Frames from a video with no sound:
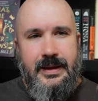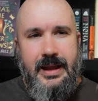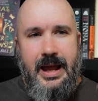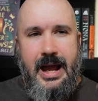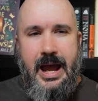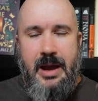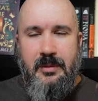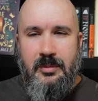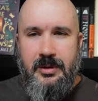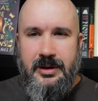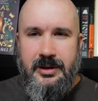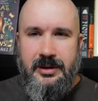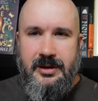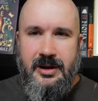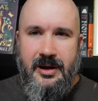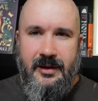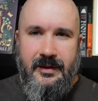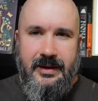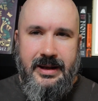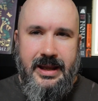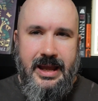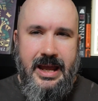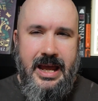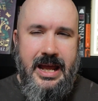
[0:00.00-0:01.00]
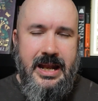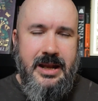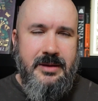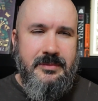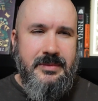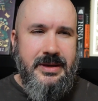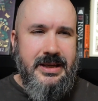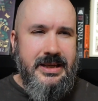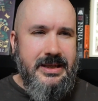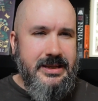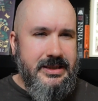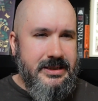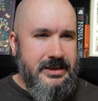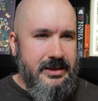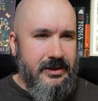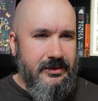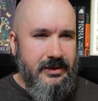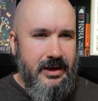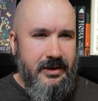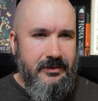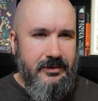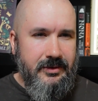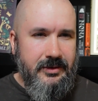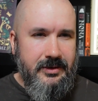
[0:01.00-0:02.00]
I wouldn't call it enemies to
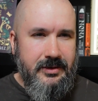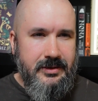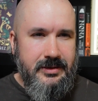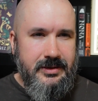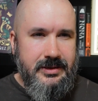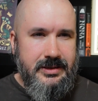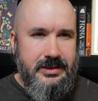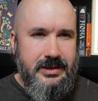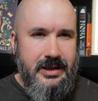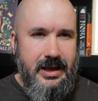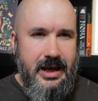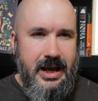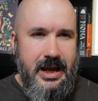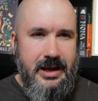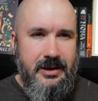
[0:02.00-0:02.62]
lovers.